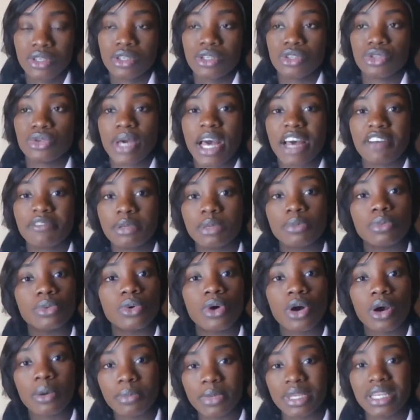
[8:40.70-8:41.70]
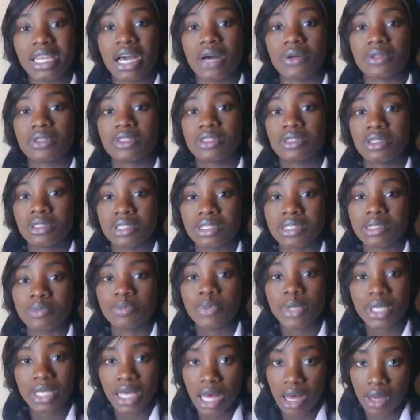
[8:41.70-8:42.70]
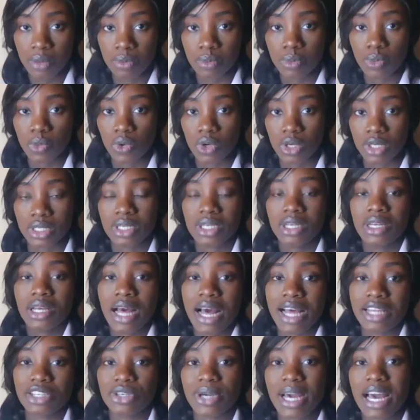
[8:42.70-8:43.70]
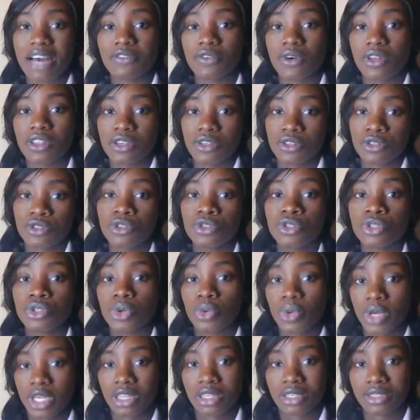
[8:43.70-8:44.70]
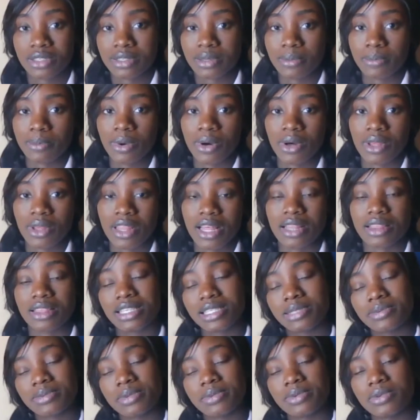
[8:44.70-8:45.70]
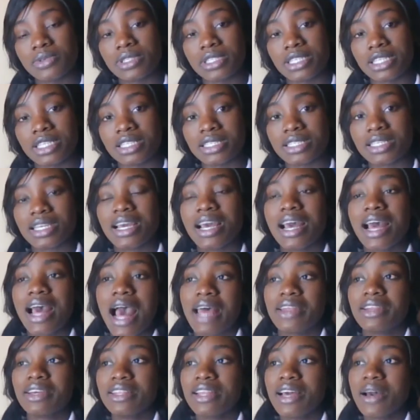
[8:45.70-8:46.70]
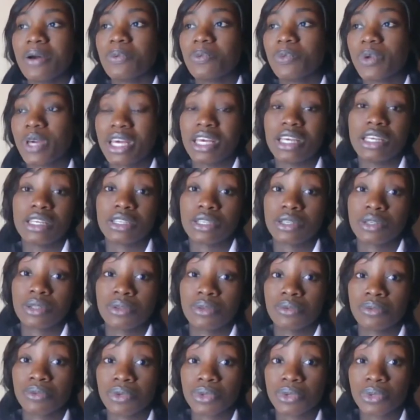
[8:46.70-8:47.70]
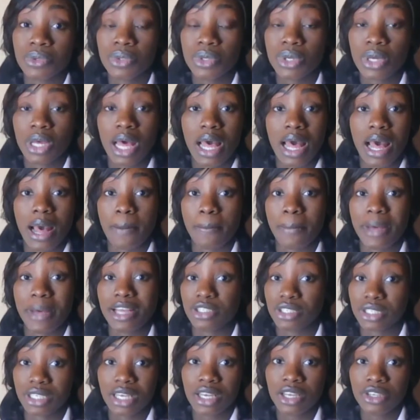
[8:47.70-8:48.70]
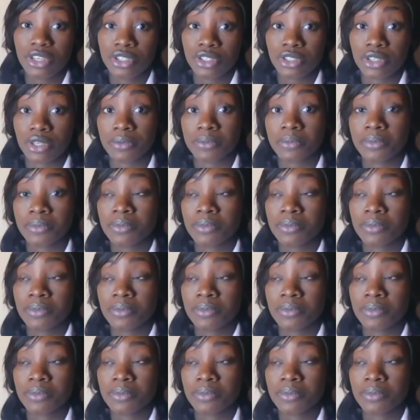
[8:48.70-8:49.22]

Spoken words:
You have people coming out to speak out more, and you have others showing the support that these people need. Another way is through education.